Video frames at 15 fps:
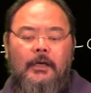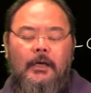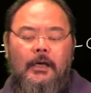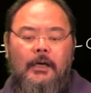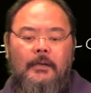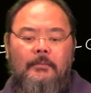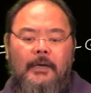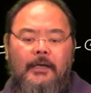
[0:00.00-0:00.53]

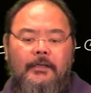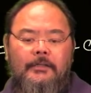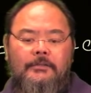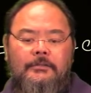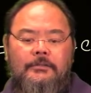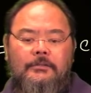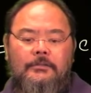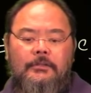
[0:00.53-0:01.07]

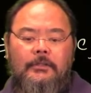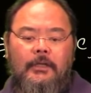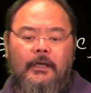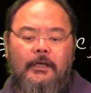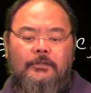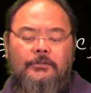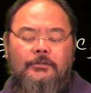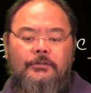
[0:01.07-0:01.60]
minus
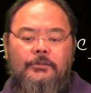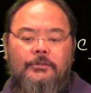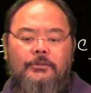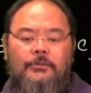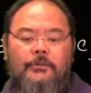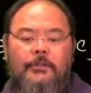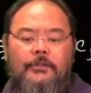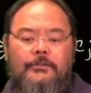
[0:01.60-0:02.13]

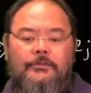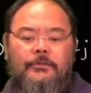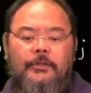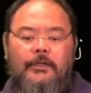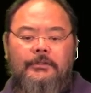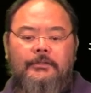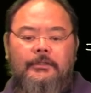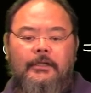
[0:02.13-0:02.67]
x2 is
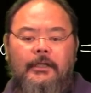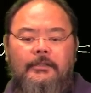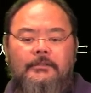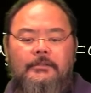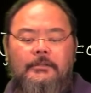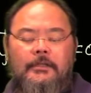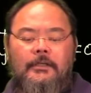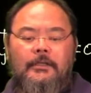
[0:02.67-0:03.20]
greater
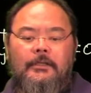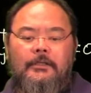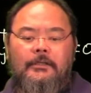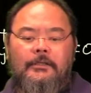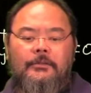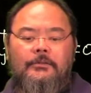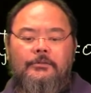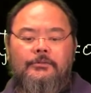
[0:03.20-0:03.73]
than
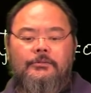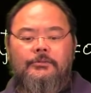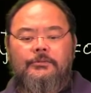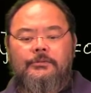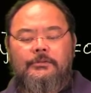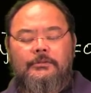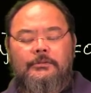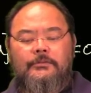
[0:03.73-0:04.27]
equals
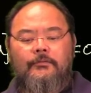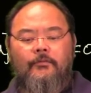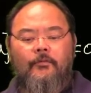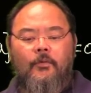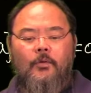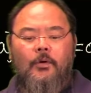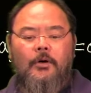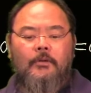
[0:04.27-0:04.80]
to
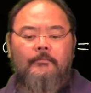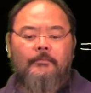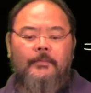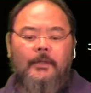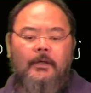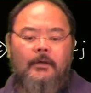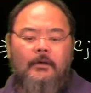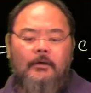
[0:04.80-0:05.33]
4.
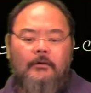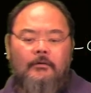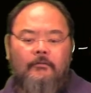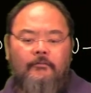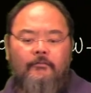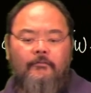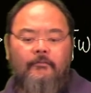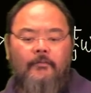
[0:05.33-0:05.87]

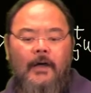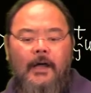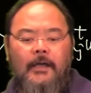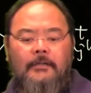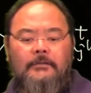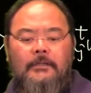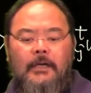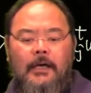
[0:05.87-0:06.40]

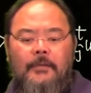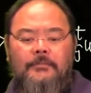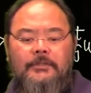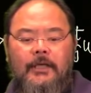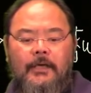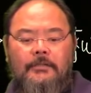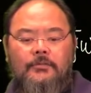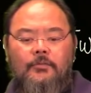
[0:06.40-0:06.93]
5 times
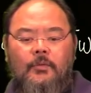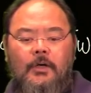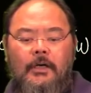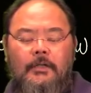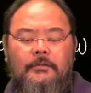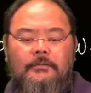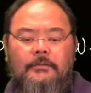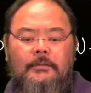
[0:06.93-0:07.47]

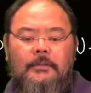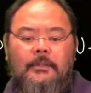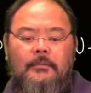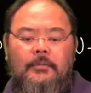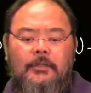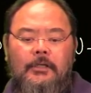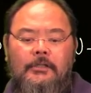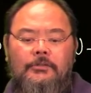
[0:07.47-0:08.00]
x1
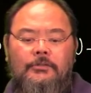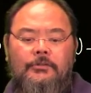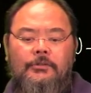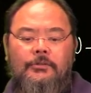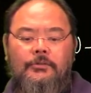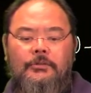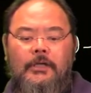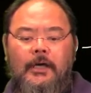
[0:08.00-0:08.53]
plus
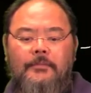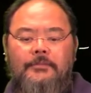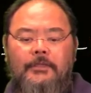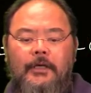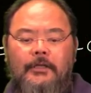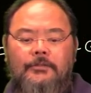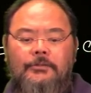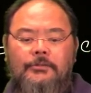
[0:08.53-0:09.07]
2 times
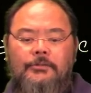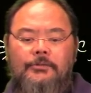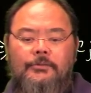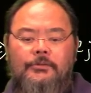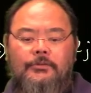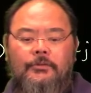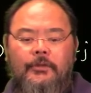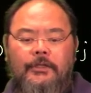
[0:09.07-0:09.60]

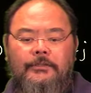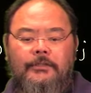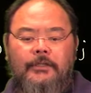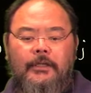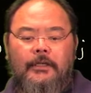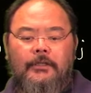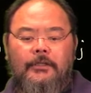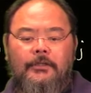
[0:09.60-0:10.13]
x2 is greater
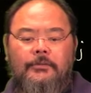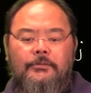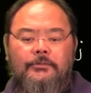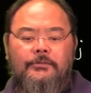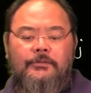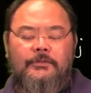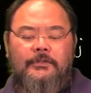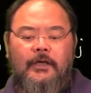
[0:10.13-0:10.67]
than or equal
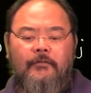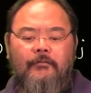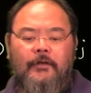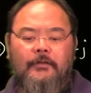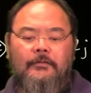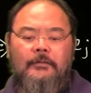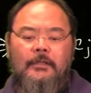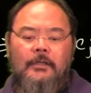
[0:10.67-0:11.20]
to
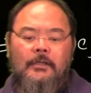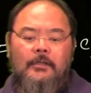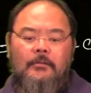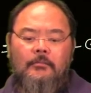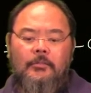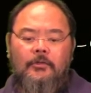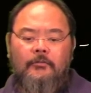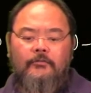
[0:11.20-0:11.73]
7.
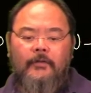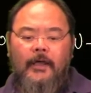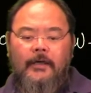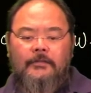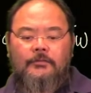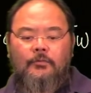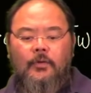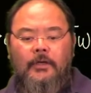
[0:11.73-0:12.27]
Both
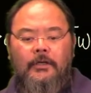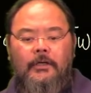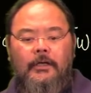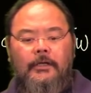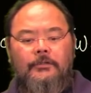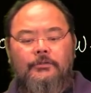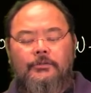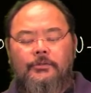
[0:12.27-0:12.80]
x1 and
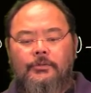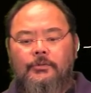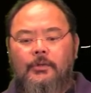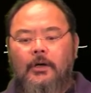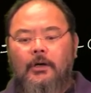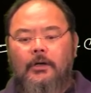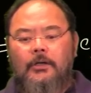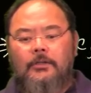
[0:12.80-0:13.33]

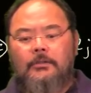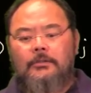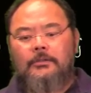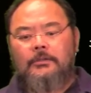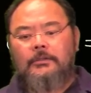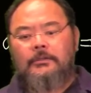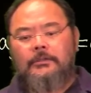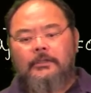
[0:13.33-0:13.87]
x2 are
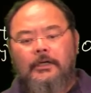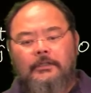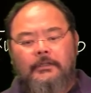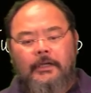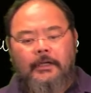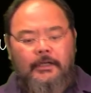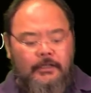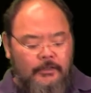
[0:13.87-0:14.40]

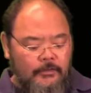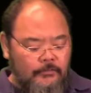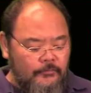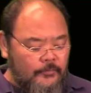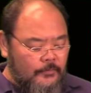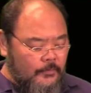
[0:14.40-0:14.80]
non-negative.